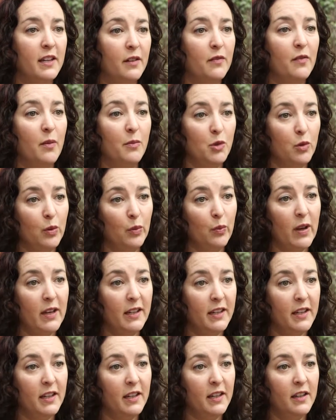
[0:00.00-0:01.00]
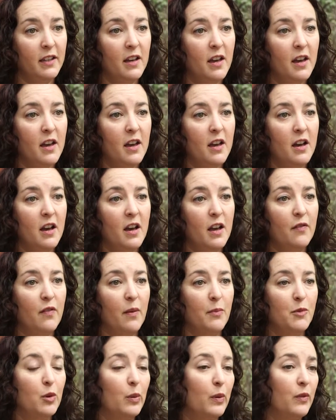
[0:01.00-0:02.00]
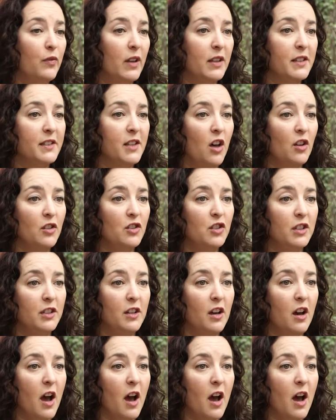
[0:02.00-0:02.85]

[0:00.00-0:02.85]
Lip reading: If I'm doing Reiki, if I'm doing reflexology,